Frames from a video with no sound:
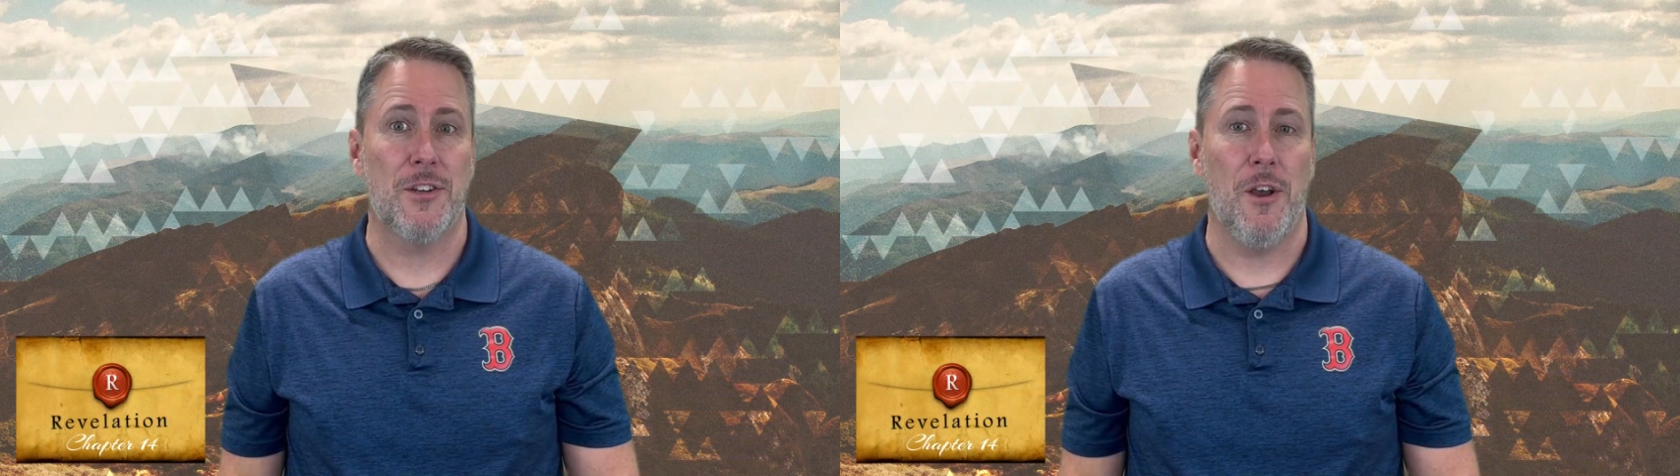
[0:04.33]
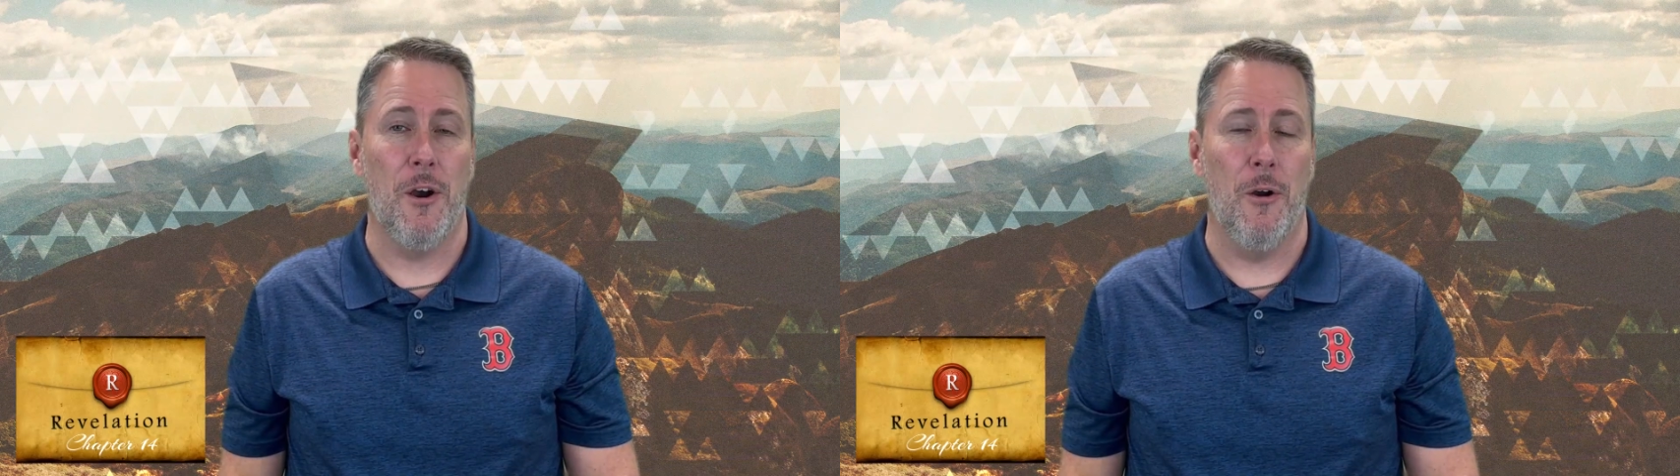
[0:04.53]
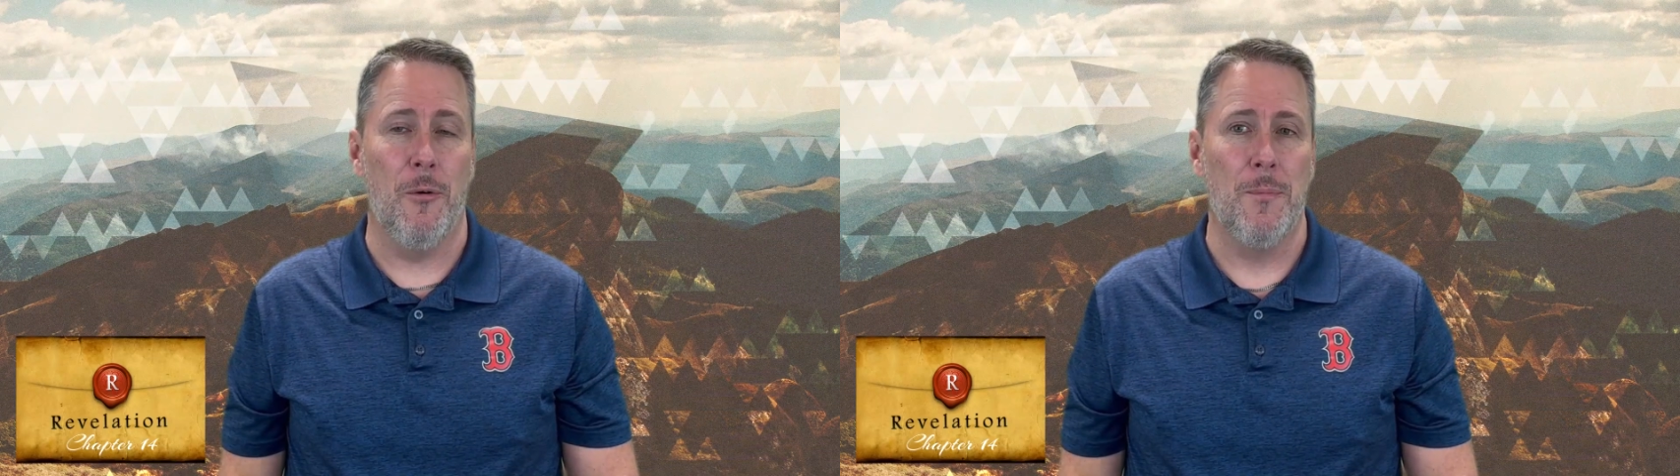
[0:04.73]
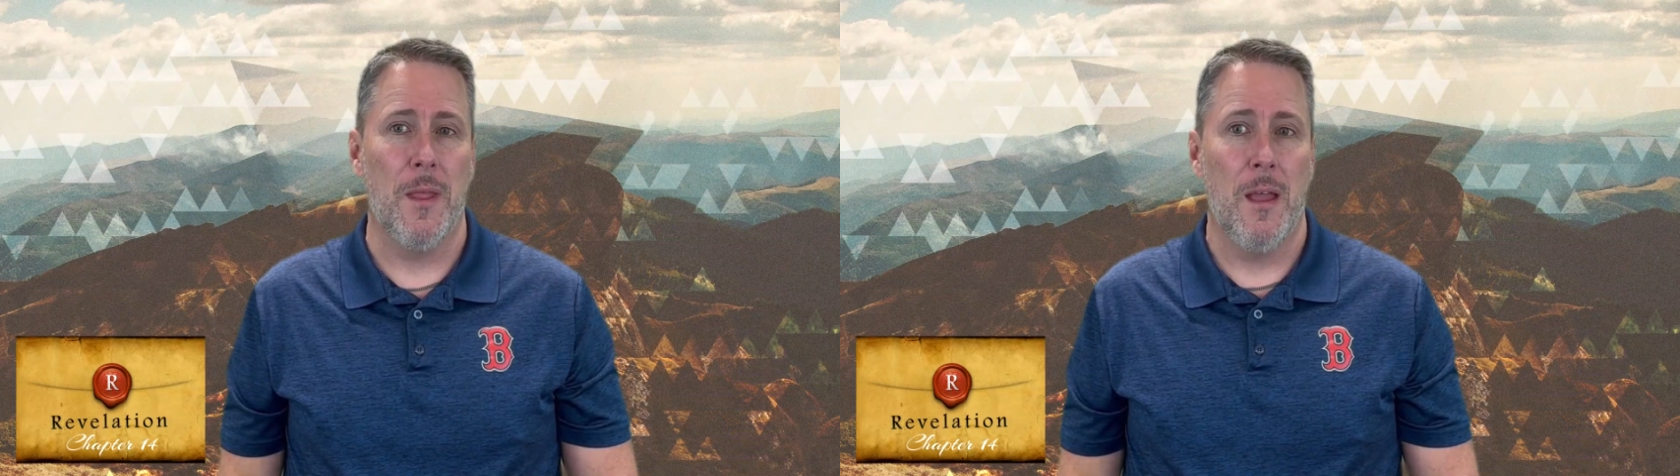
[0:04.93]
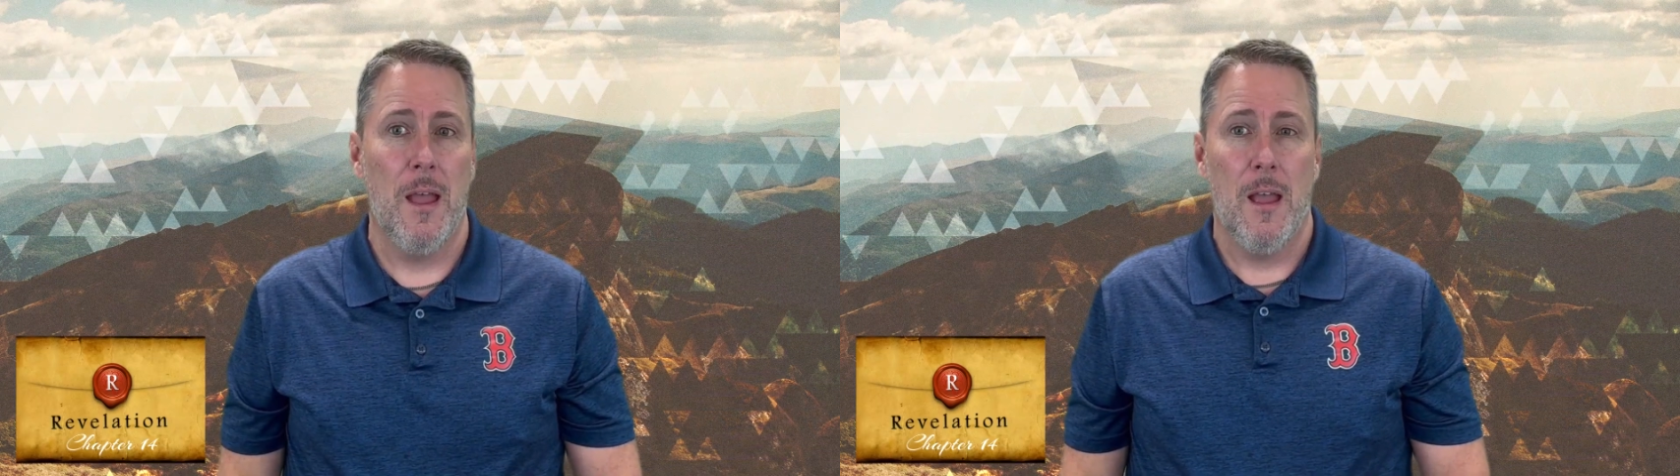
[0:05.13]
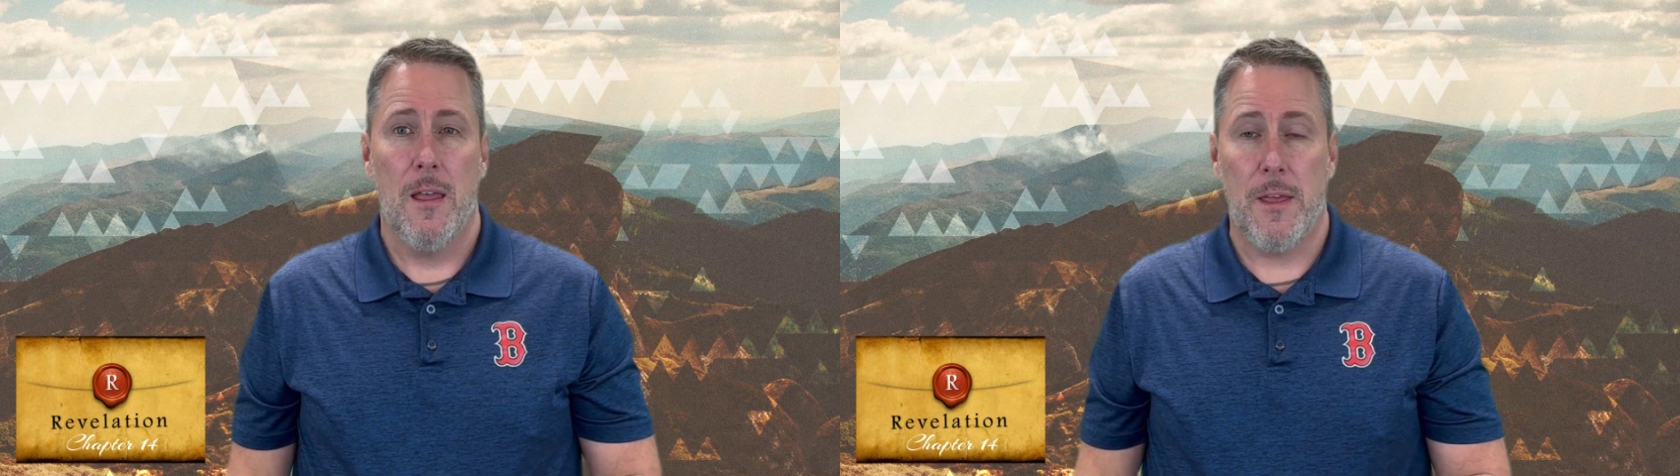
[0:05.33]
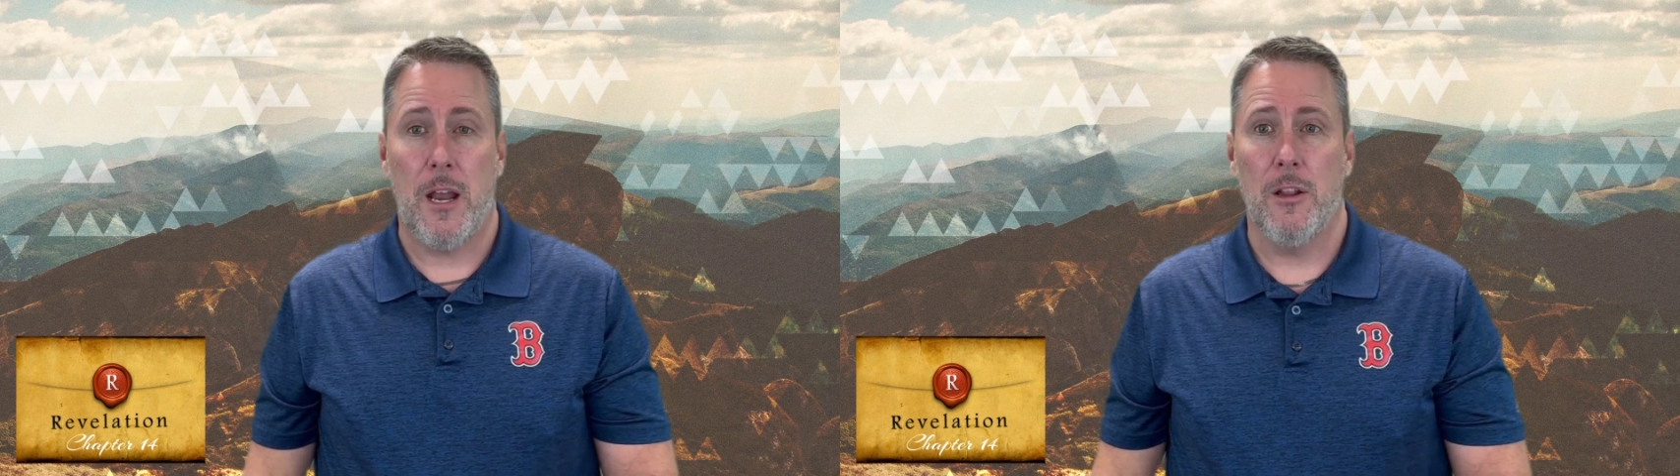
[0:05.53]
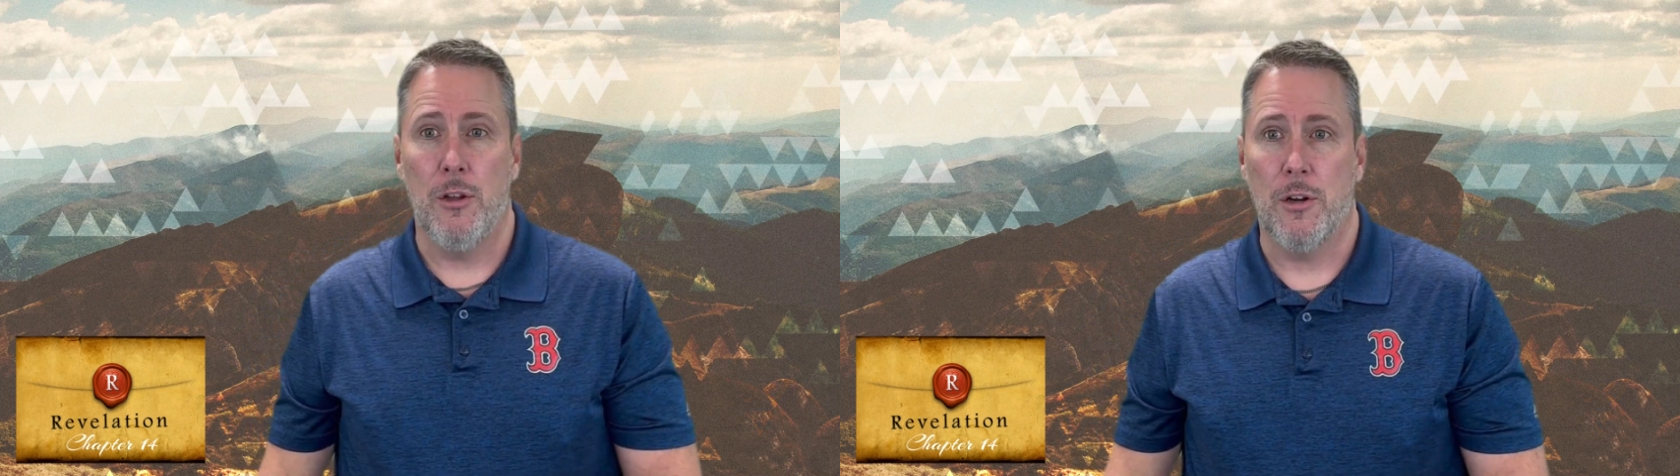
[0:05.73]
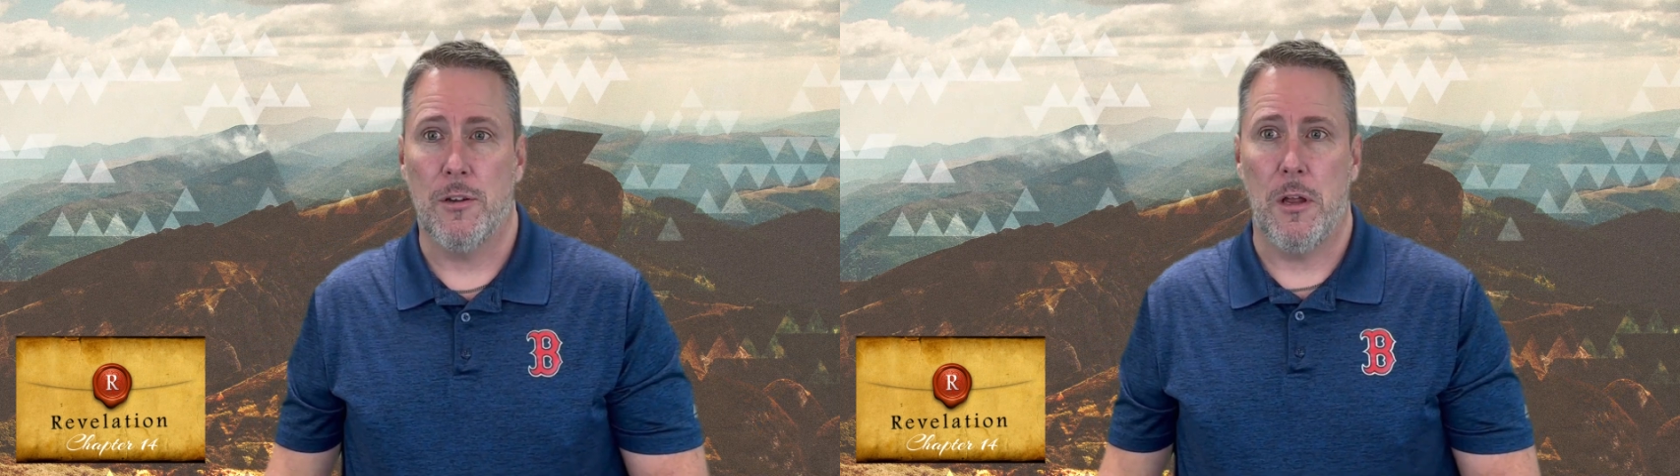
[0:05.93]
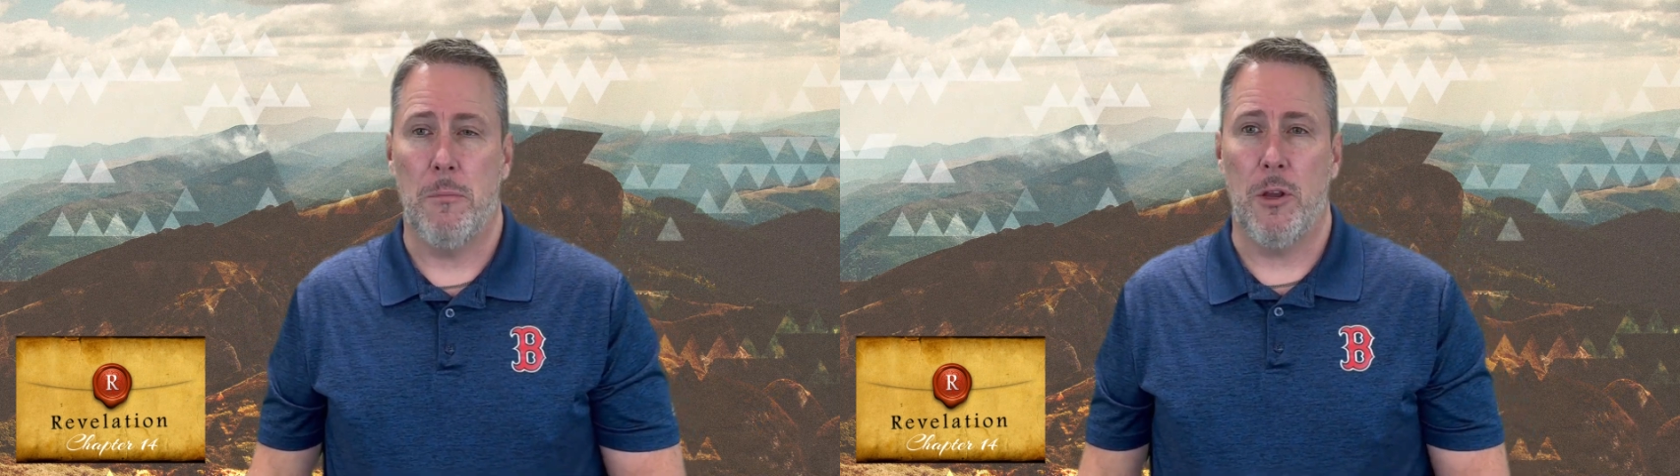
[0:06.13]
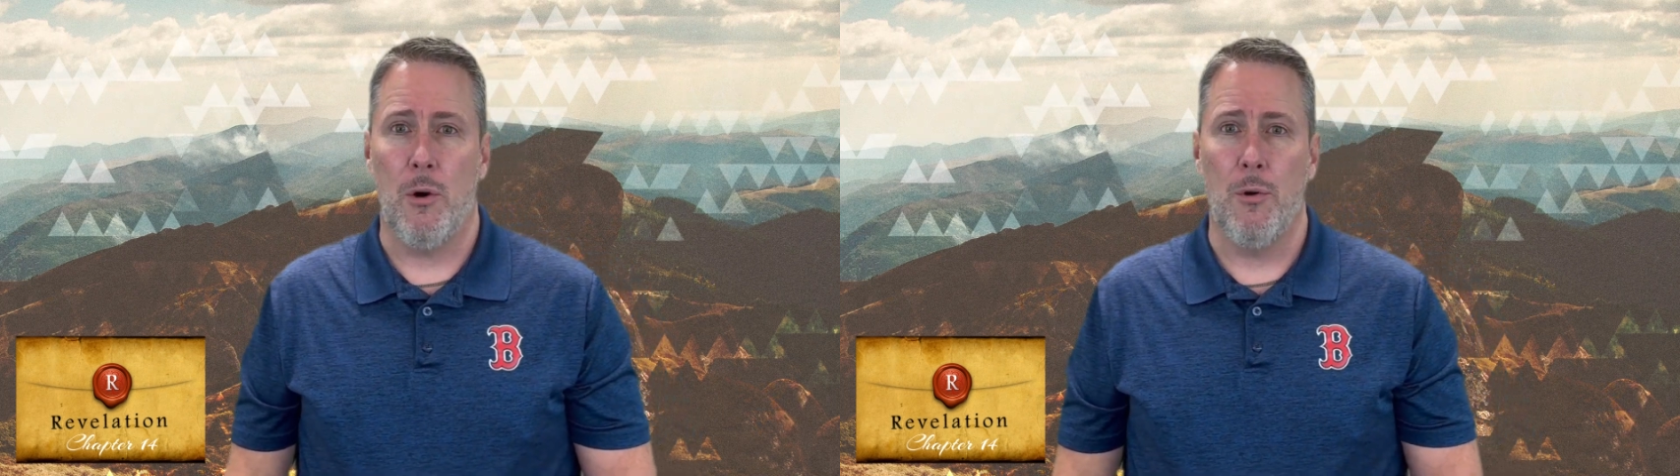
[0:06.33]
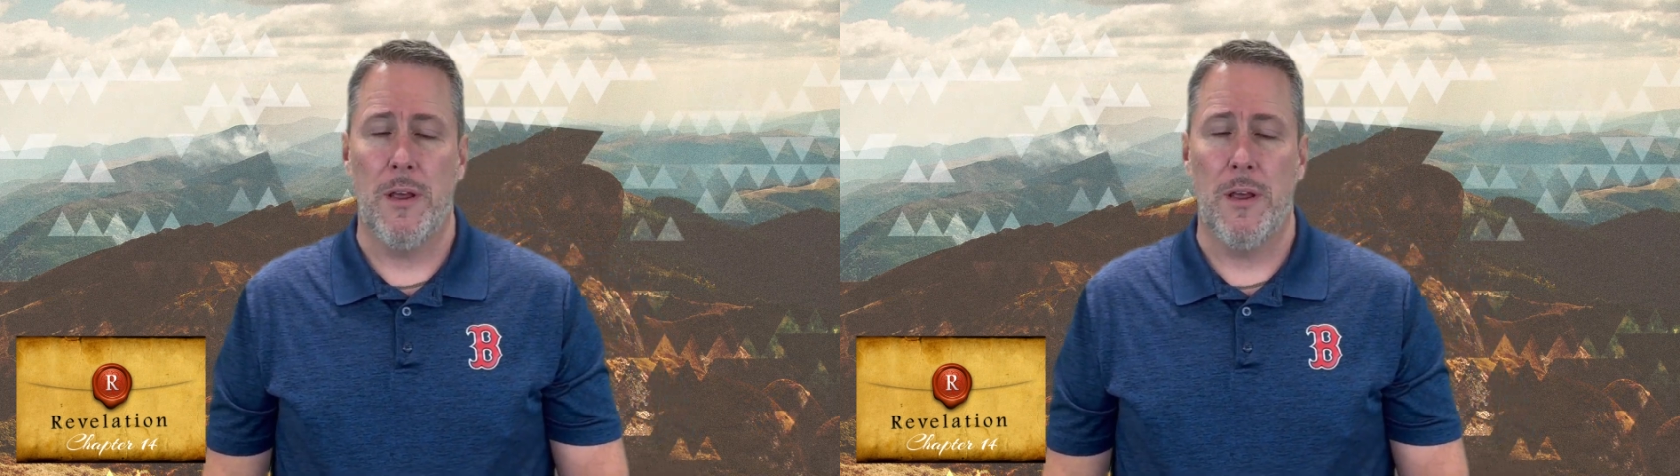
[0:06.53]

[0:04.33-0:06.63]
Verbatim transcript: go. Then I looked, and behold,